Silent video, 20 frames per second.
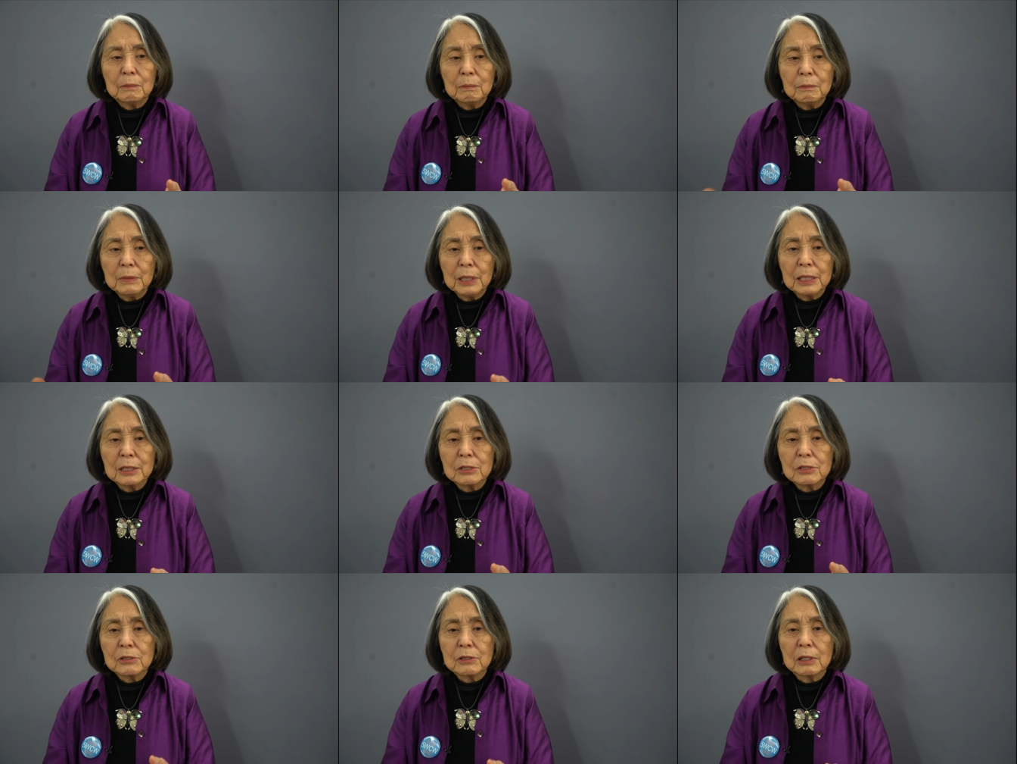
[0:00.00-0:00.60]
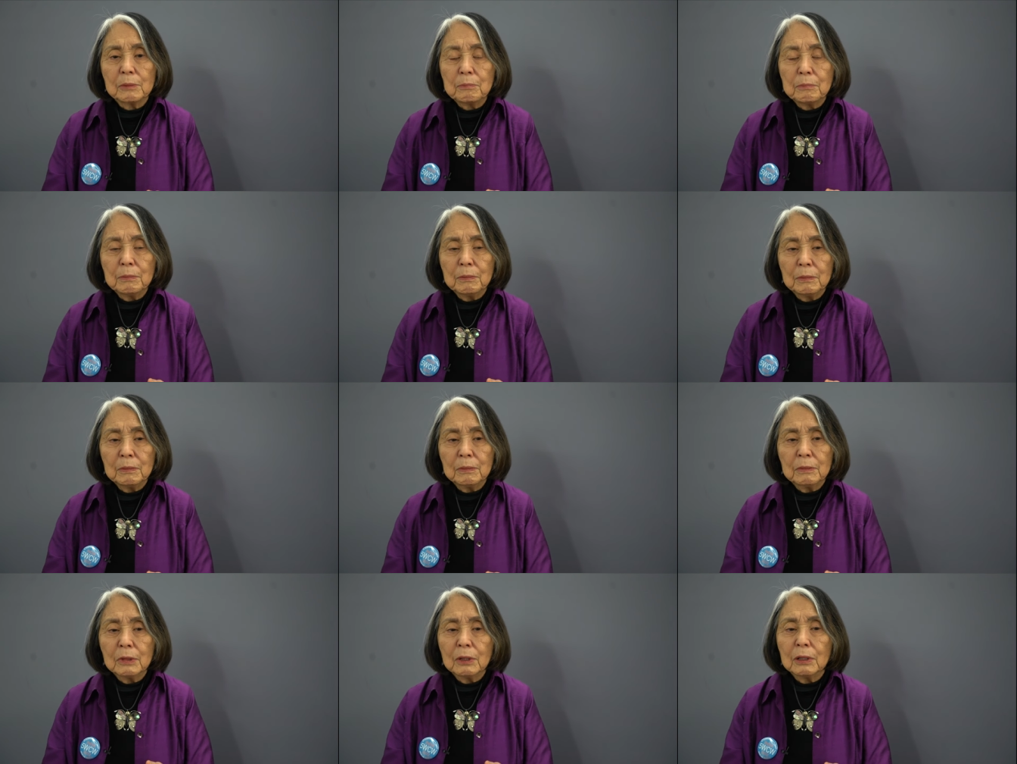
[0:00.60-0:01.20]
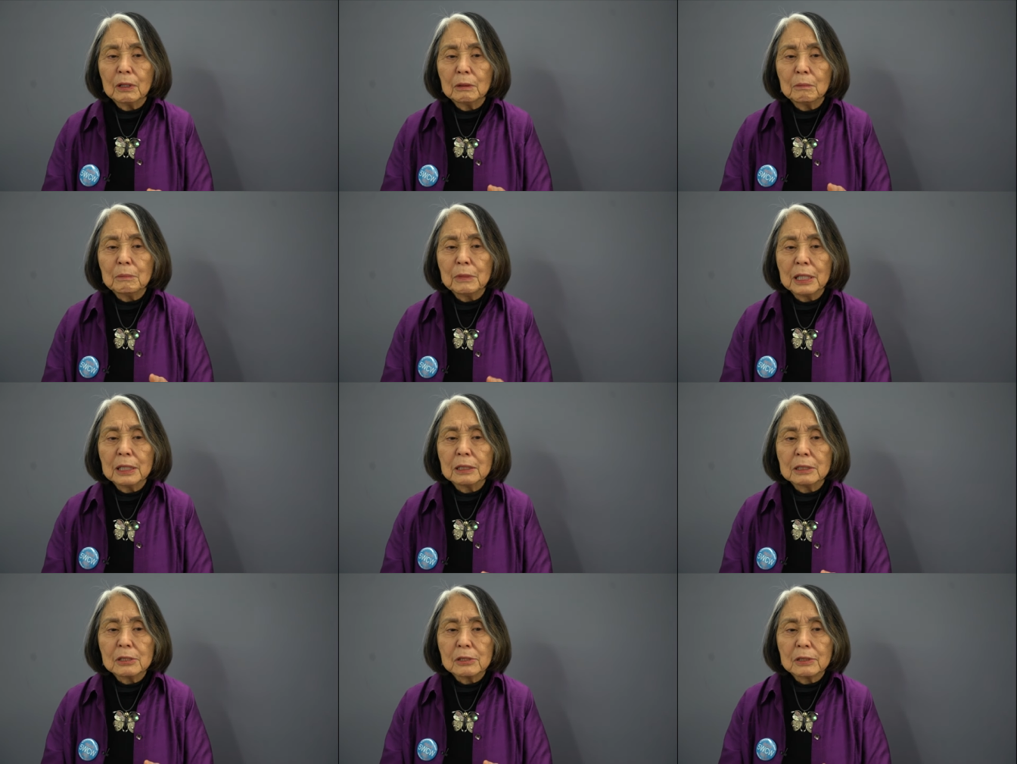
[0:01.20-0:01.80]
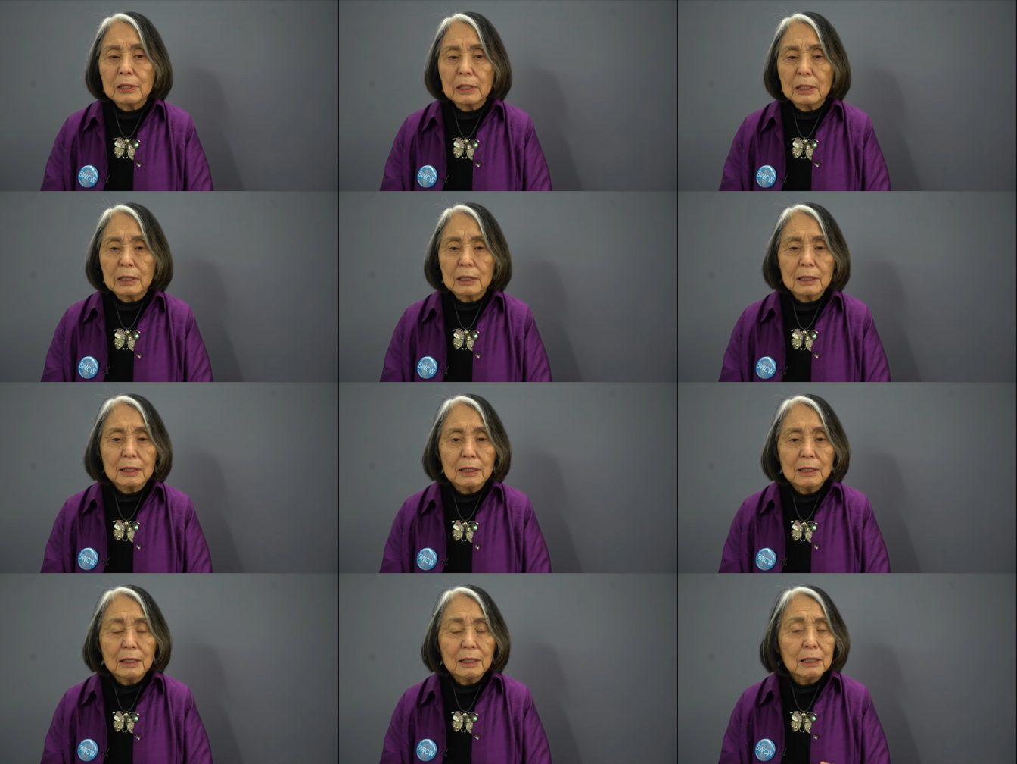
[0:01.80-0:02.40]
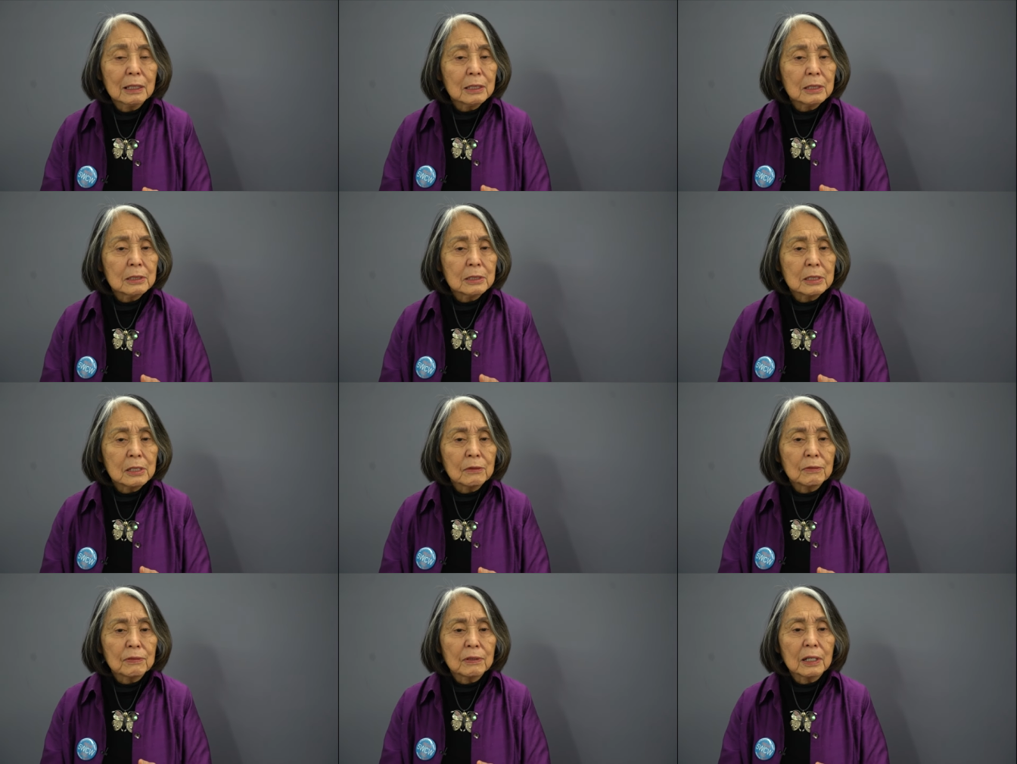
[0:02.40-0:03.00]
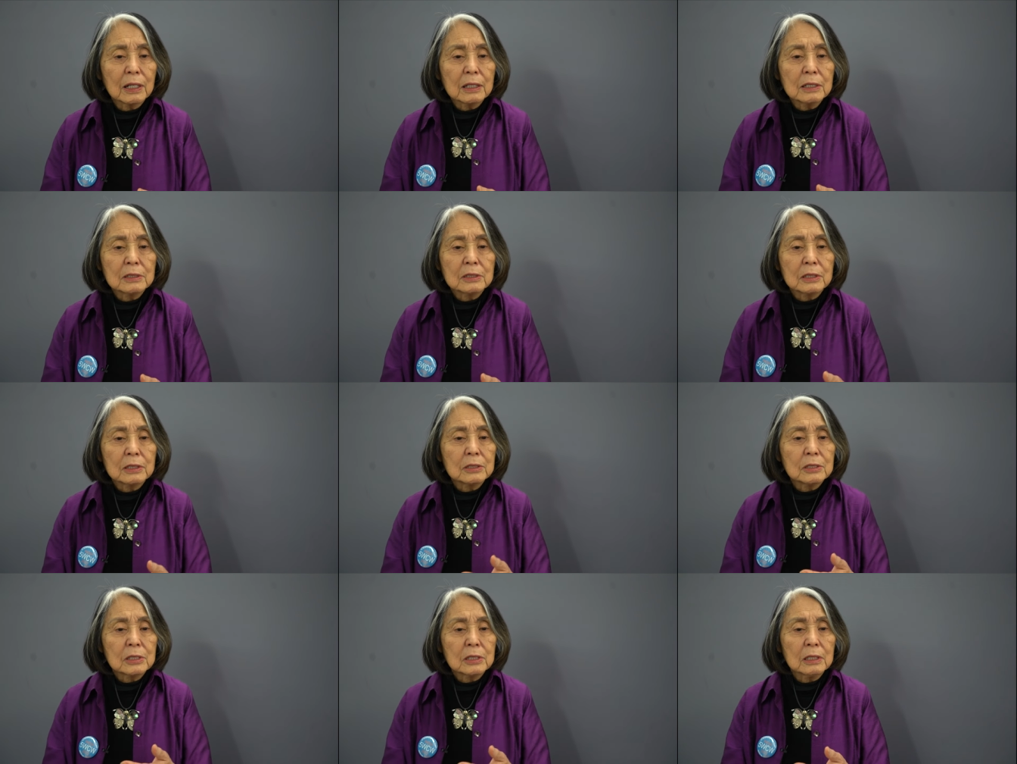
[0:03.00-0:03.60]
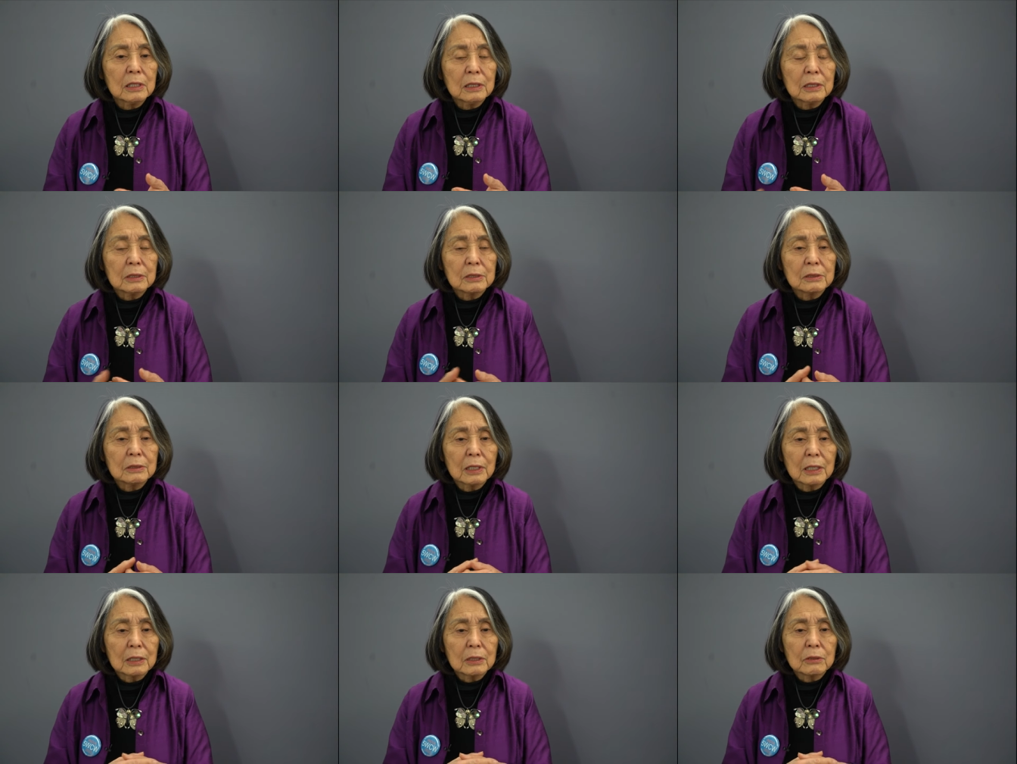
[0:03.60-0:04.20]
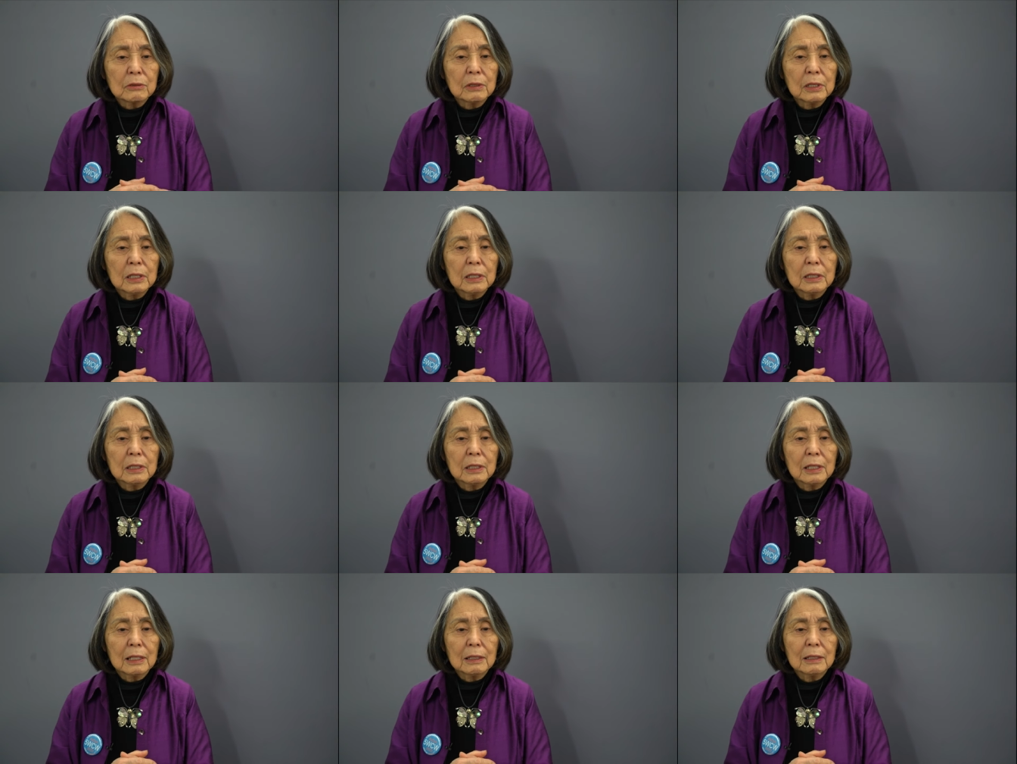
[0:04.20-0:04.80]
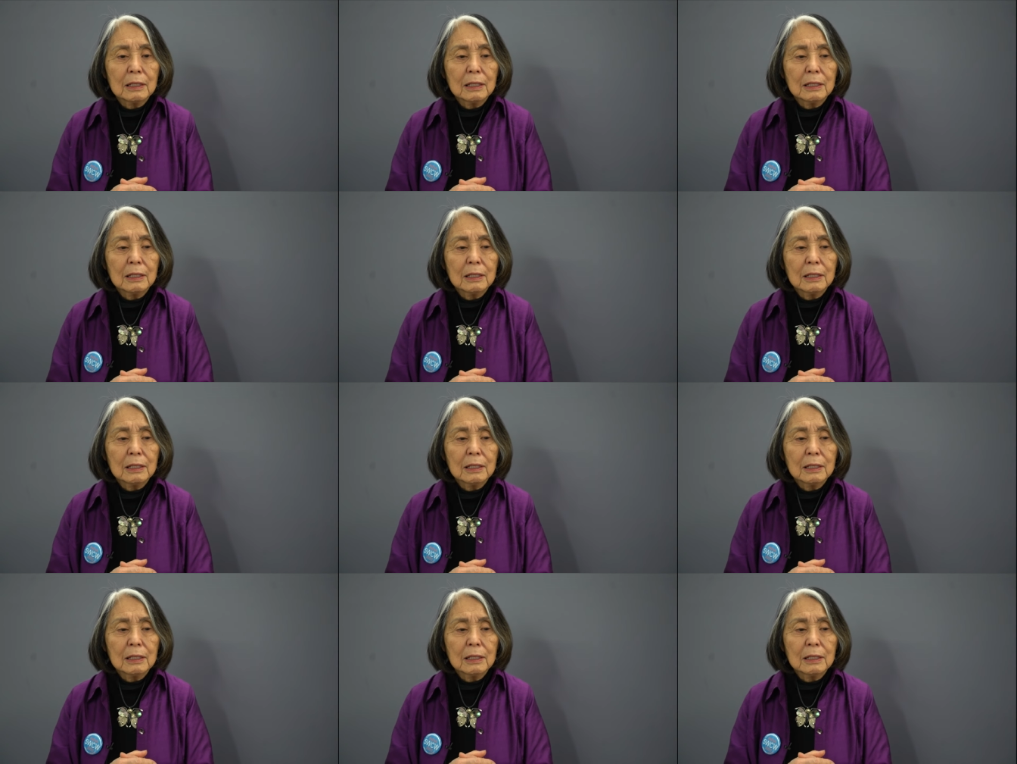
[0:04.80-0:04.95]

men's all men's thing, she finds that she is not treated.